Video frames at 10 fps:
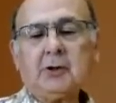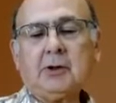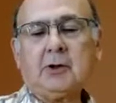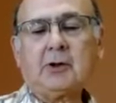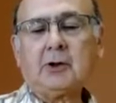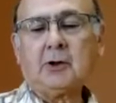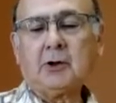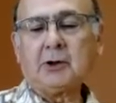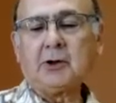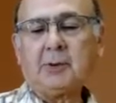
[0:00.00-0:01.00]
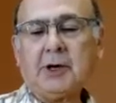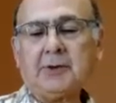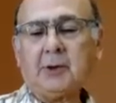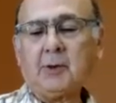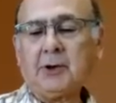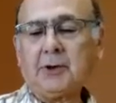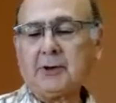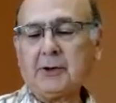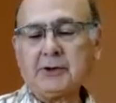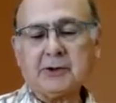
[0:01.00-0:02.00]
look, look about the
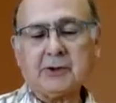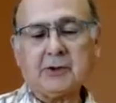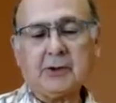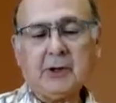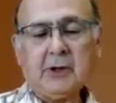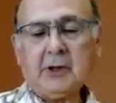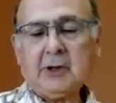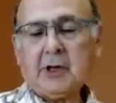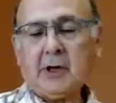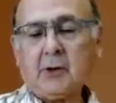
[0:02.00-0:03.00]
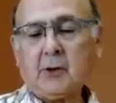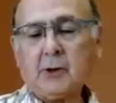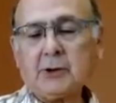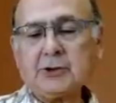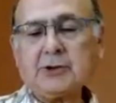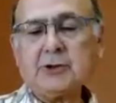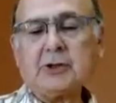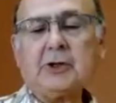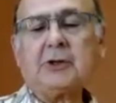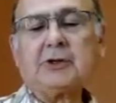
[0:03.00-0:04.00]
wilderness and how gorgeous it
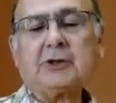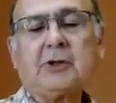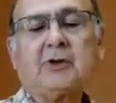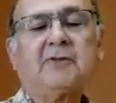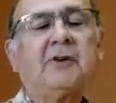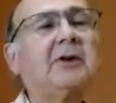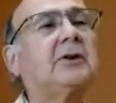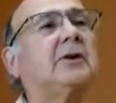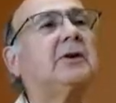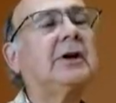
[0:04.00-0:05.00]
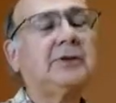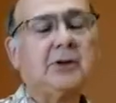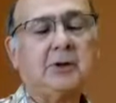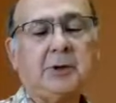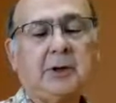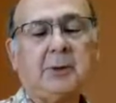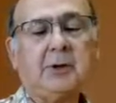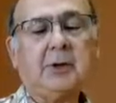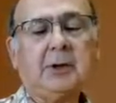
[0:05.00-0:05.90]
is and the effect that it has on people.